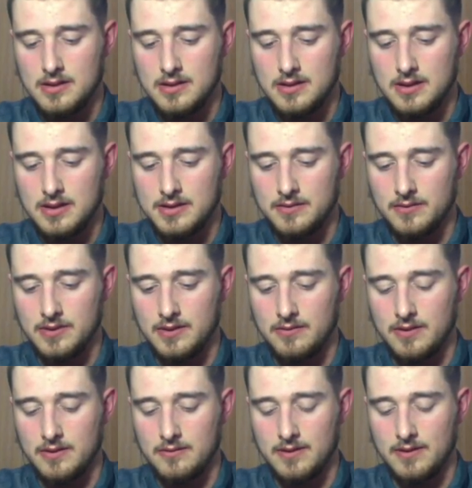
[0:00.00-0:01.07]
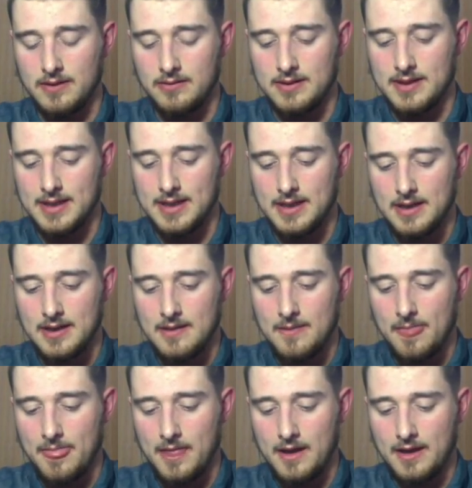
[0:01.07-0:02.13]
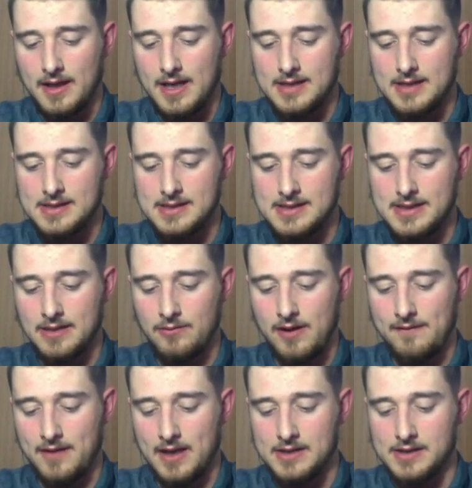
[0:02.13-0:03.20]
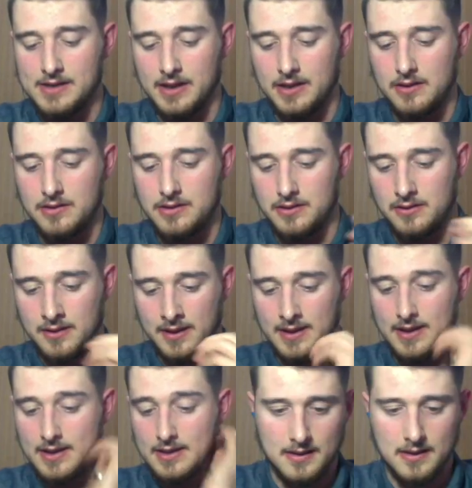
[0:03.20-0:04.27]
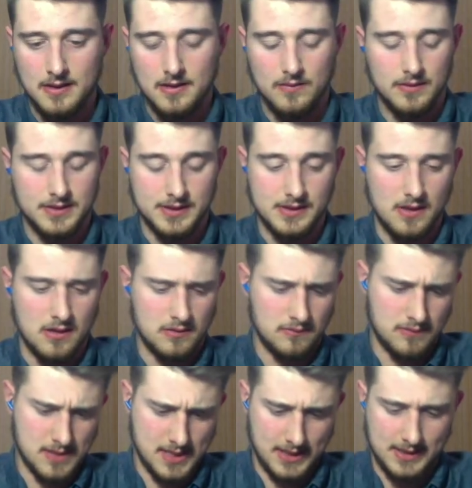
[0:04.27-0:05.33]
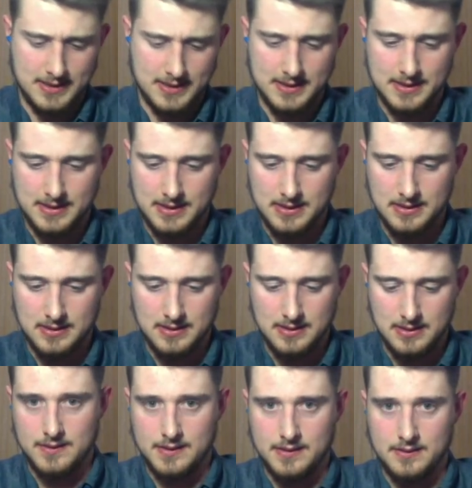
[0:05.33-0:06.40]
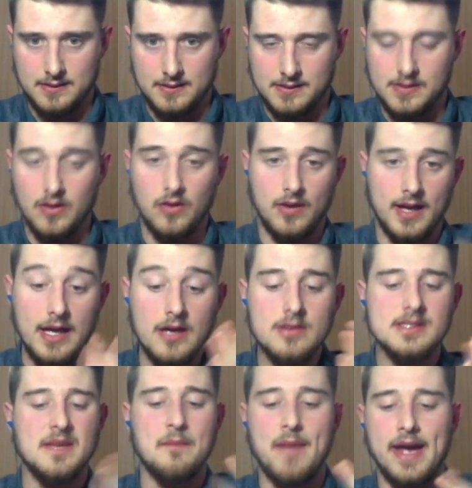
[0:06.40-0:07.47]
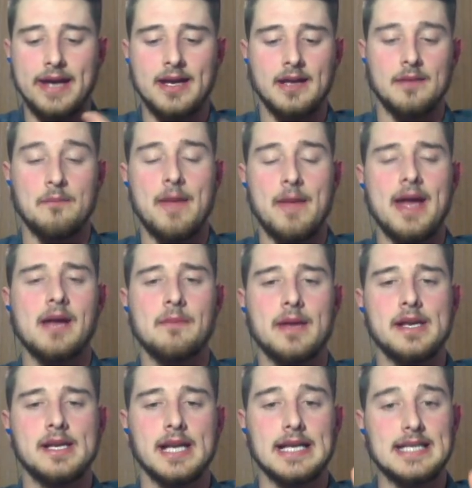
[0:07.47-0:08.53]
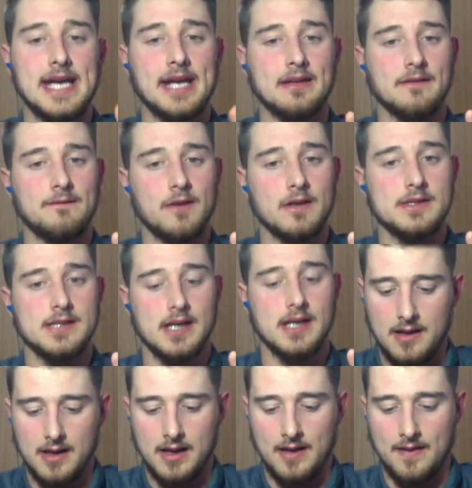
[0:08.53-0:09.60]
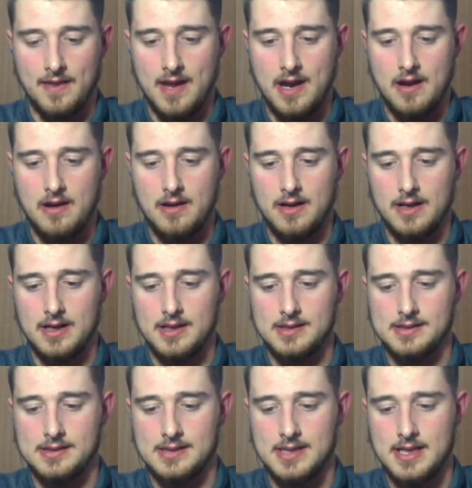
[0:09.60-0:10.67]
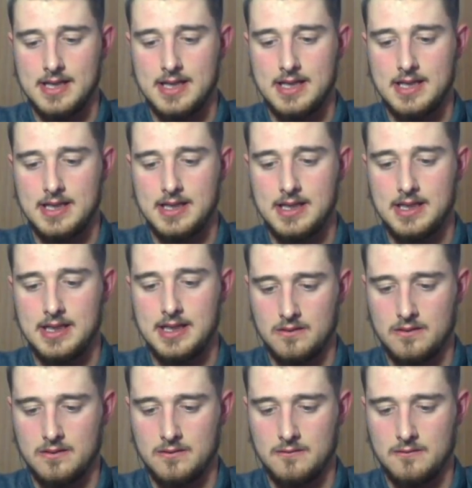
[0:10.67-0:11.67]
I actually really want to wait with that. He hasn't seen we have the Executioner yet, which is alright. So he used a Mega Minion to tank the first time. And there is the...